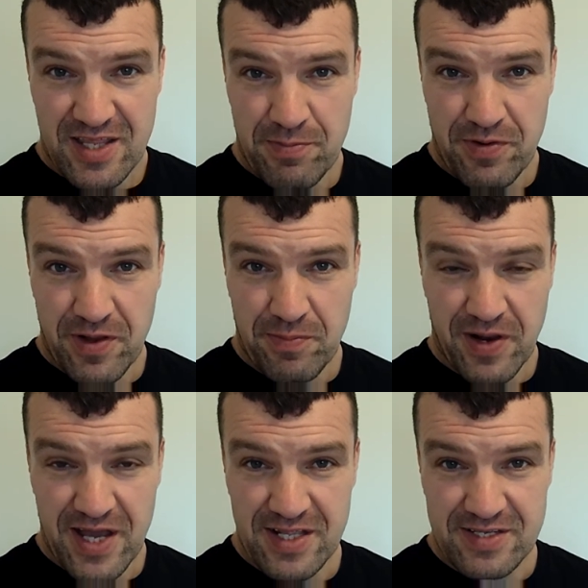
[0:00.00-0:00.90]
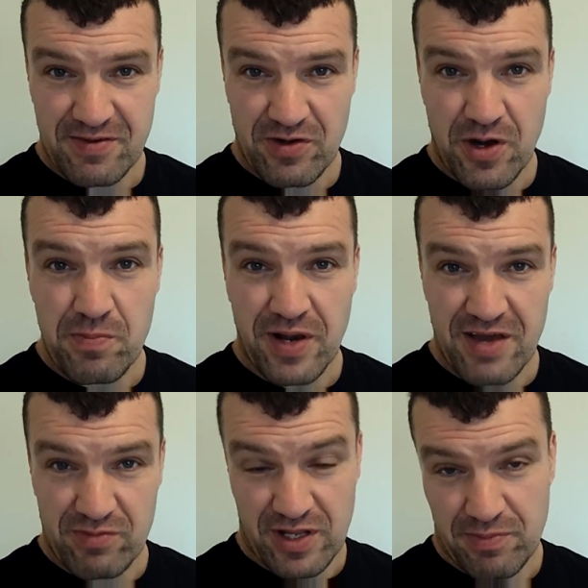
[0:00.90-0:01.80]
they probably played
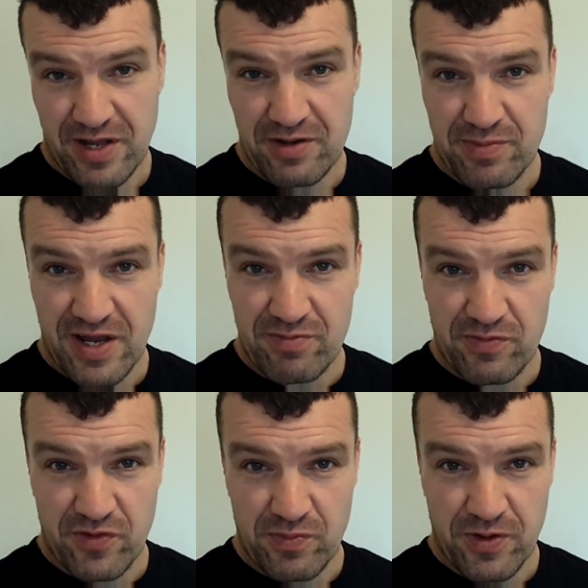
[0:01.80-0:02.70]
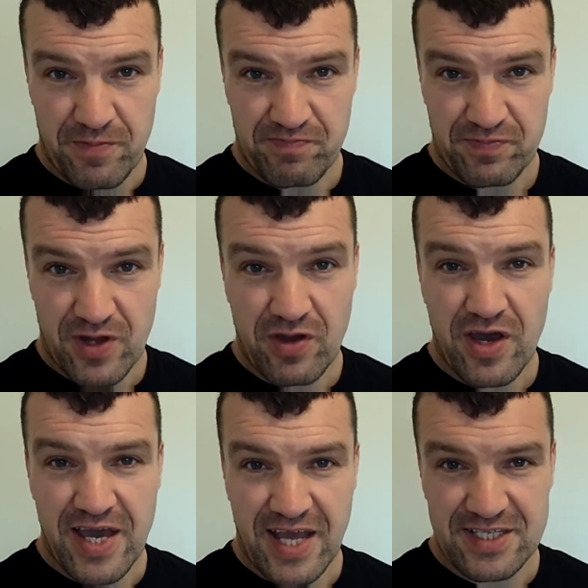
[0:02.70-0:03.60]
unbelievable football.
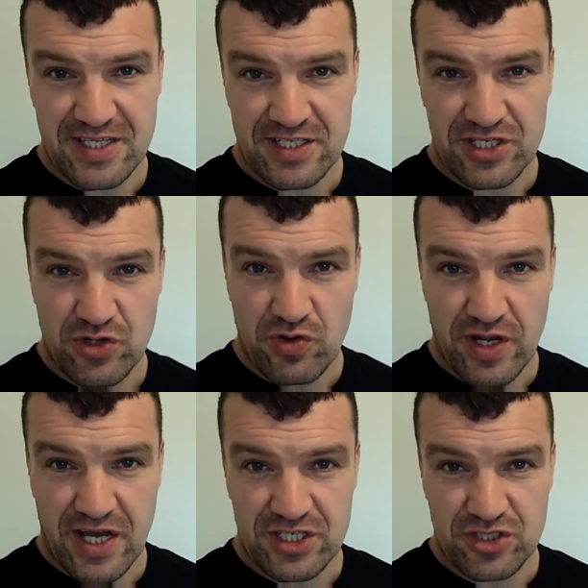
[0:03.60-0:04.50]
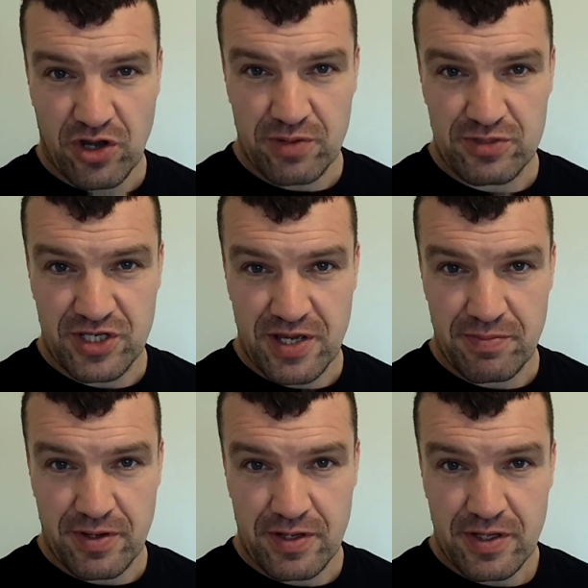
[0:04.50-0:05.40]
Okay, against the disorganised Tottenham
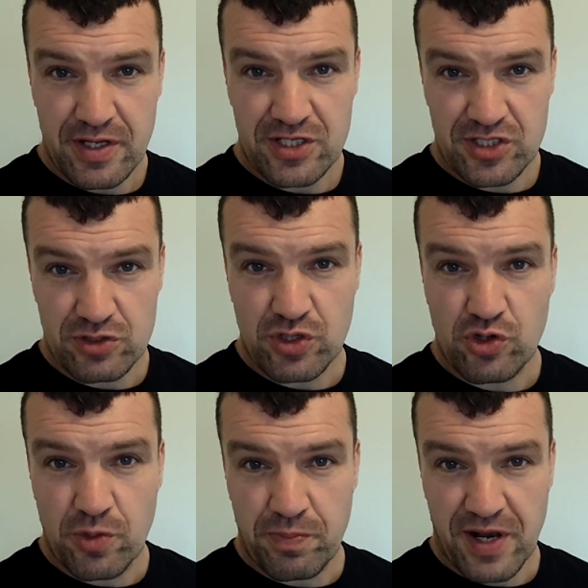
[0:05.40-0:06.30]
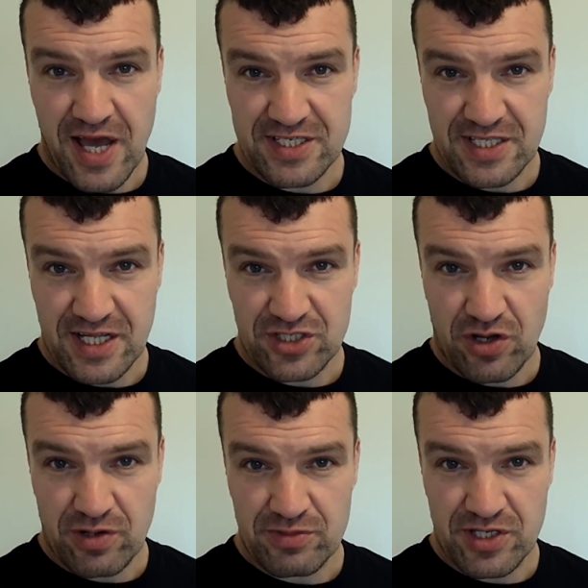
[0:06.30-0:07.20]
team, but still some good players in that
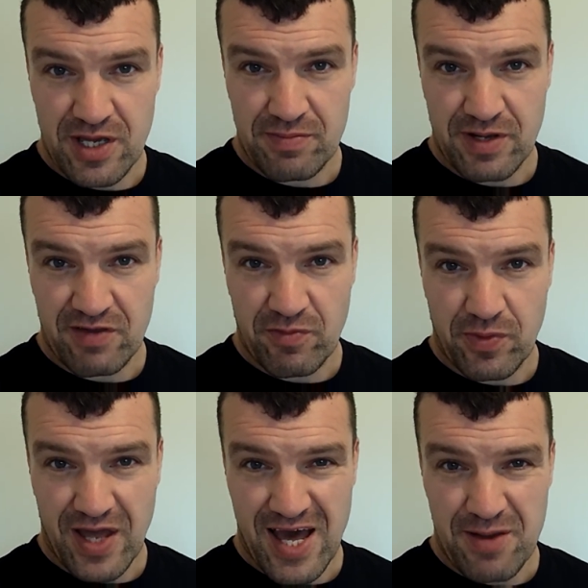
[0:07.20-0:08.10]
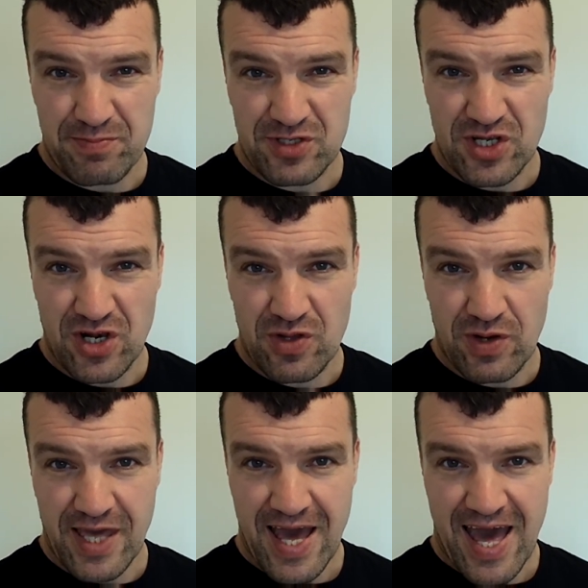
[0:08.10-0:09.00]
Tottenham team. But Liverpool
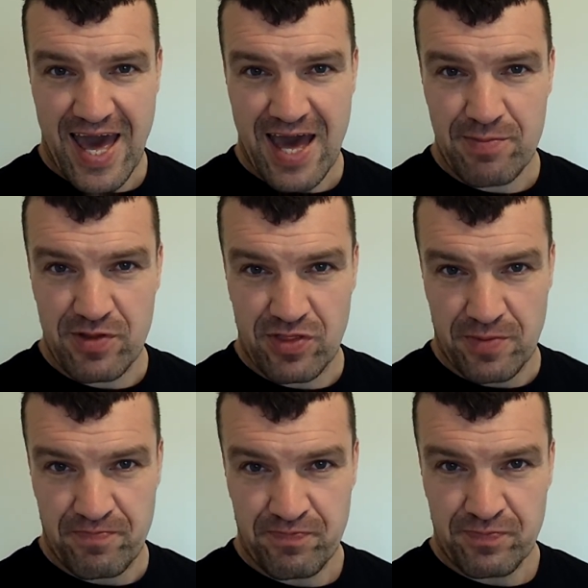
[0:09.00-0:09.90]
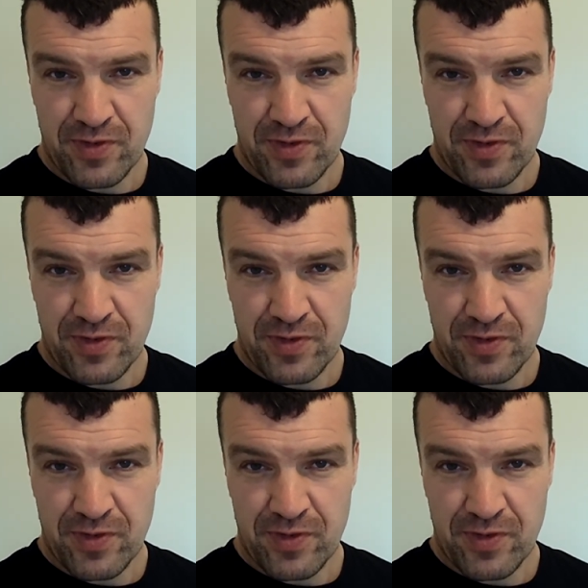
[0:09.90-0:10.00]
absolutely hammered them.